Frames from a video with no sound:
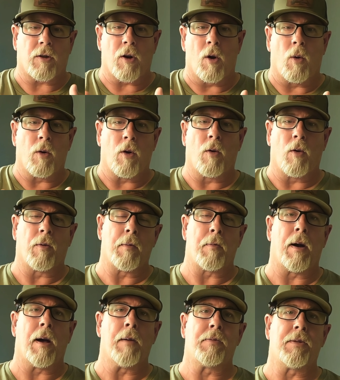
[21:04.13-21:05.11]
going over
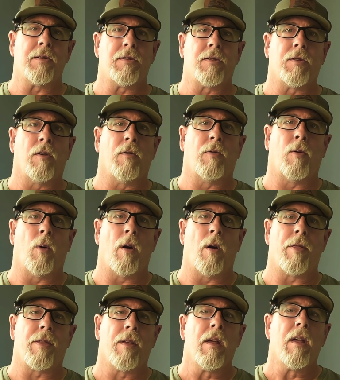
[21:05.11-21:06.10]
bumps and so
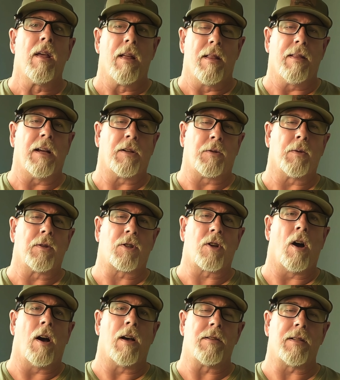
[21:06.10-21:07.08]
forth, that's what's
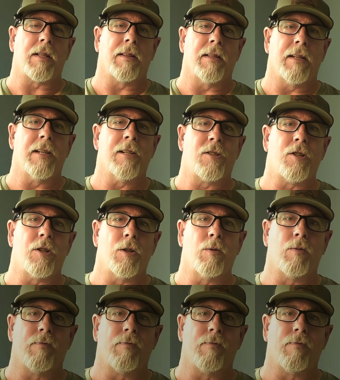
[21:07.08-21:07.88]
causing the issue.